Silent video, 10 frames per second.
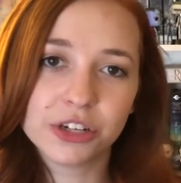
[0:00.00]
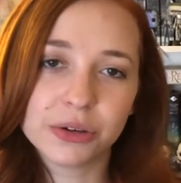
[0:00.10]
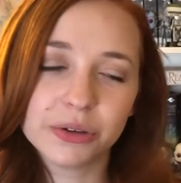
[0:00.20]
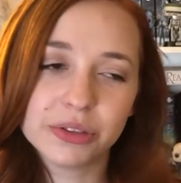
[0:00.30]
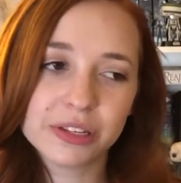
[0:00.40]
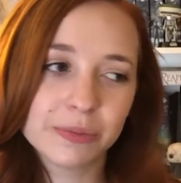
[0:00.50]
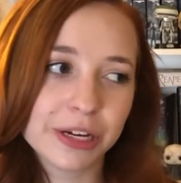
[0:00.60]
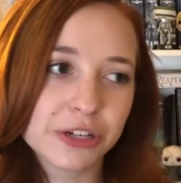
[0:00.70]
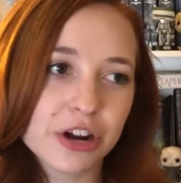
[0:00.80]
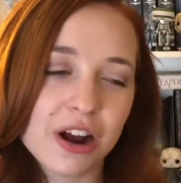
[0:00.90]
show you this
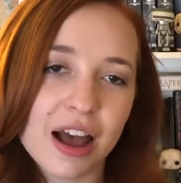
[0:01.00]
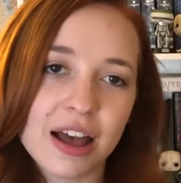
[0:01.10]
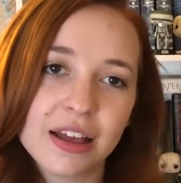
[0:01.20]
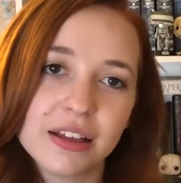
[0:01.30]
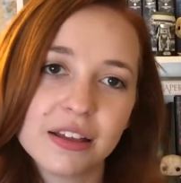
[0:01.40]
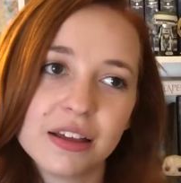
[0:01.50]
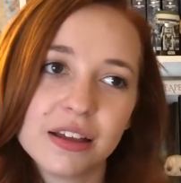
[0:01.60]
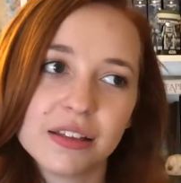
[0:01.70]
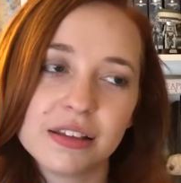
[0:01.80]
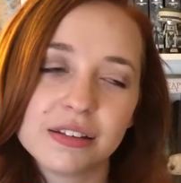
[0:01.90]
picture, uh,
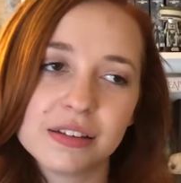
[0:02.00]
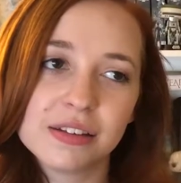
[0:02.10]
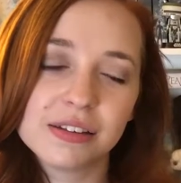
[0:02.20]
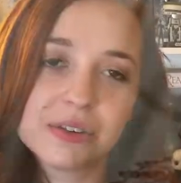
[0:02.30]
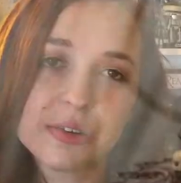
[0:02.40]
this is